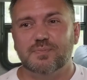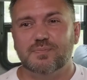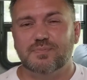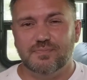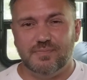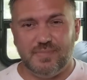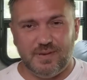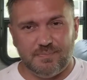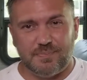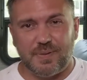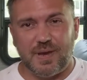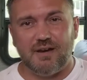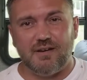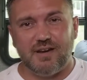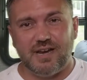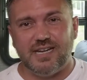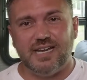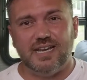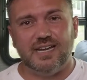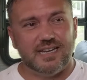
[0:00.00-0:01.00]

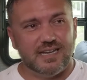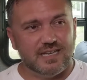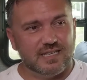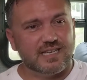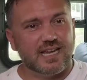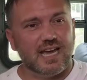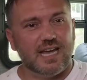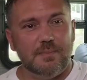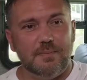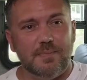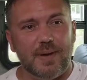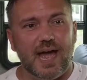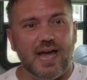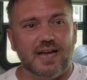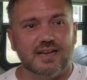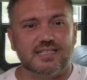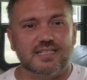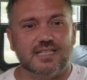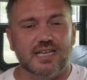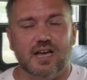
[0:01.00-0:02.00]
buried in is kind of
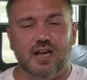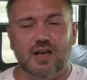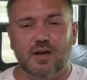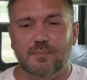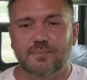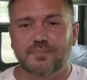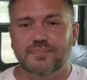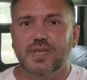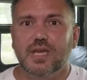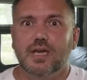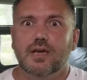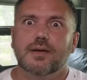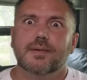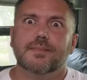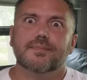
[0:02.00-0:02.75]
back some